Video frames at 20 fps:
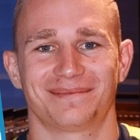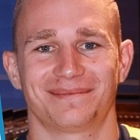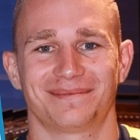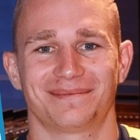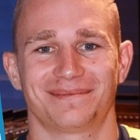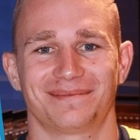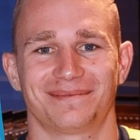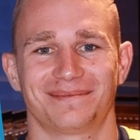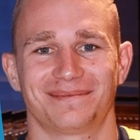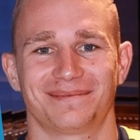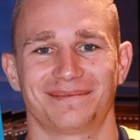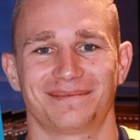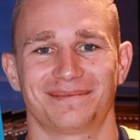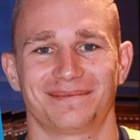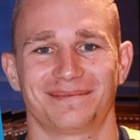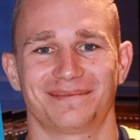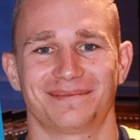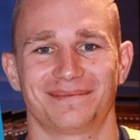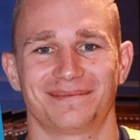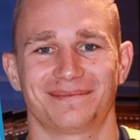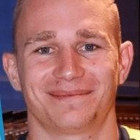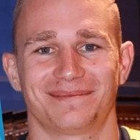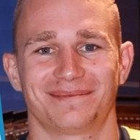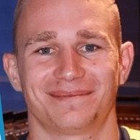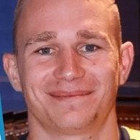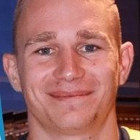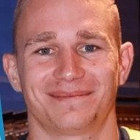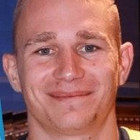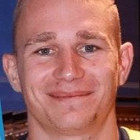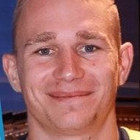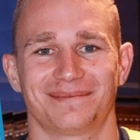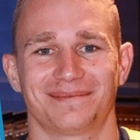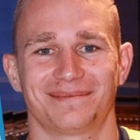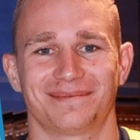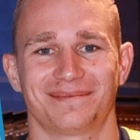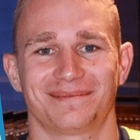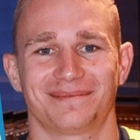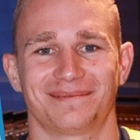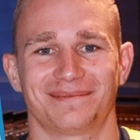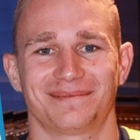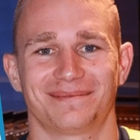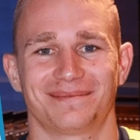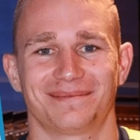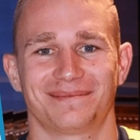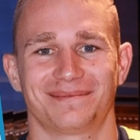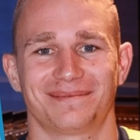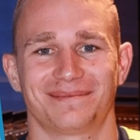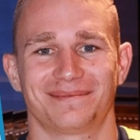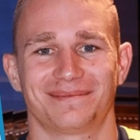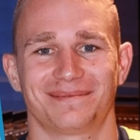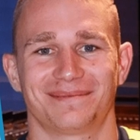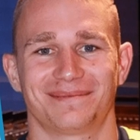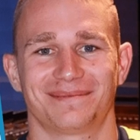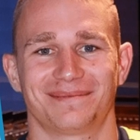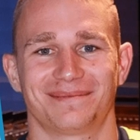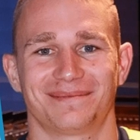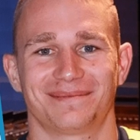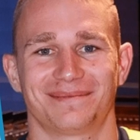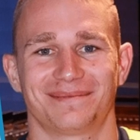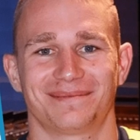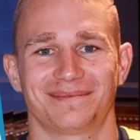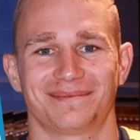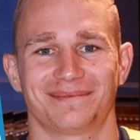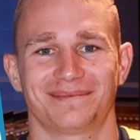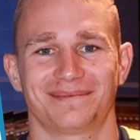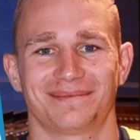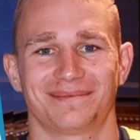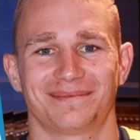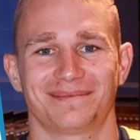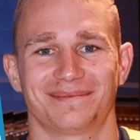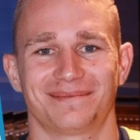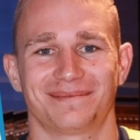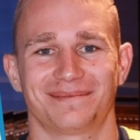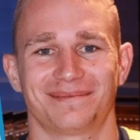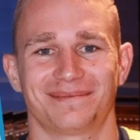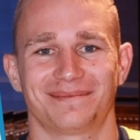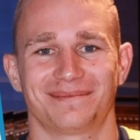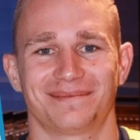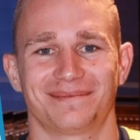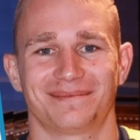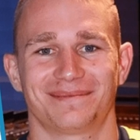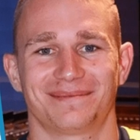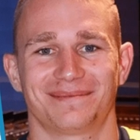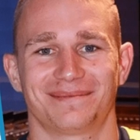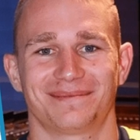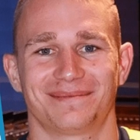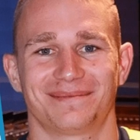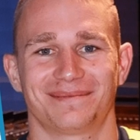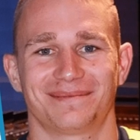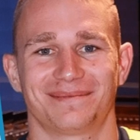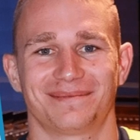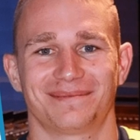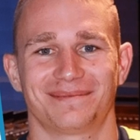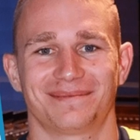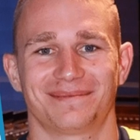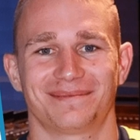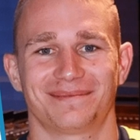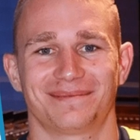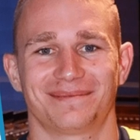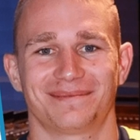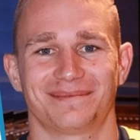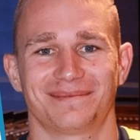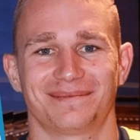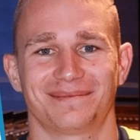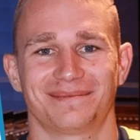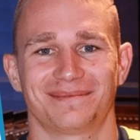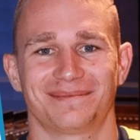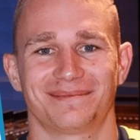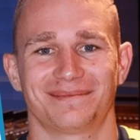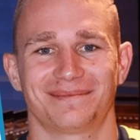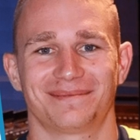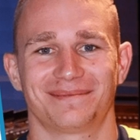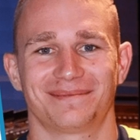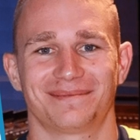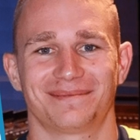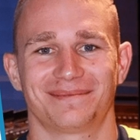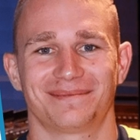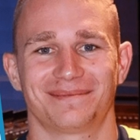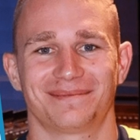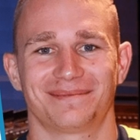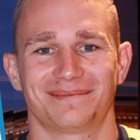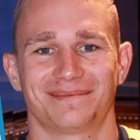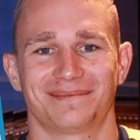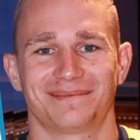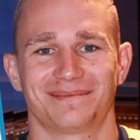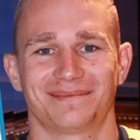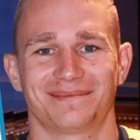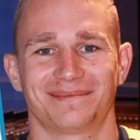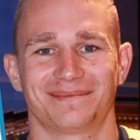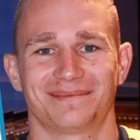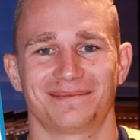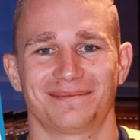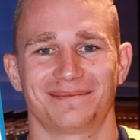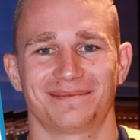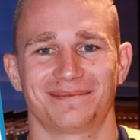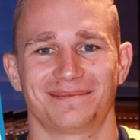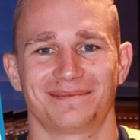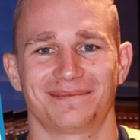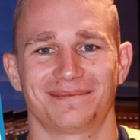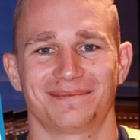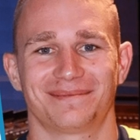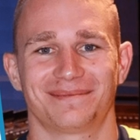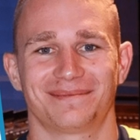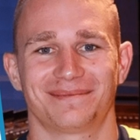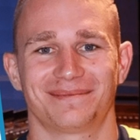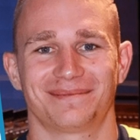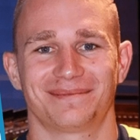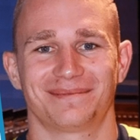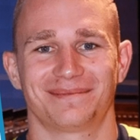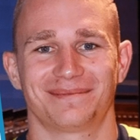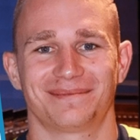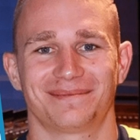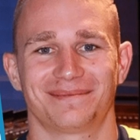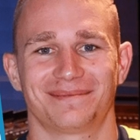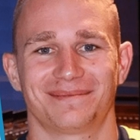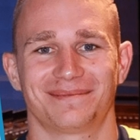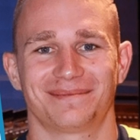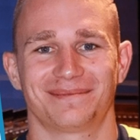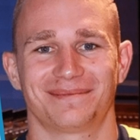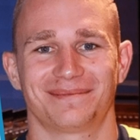(not speaking)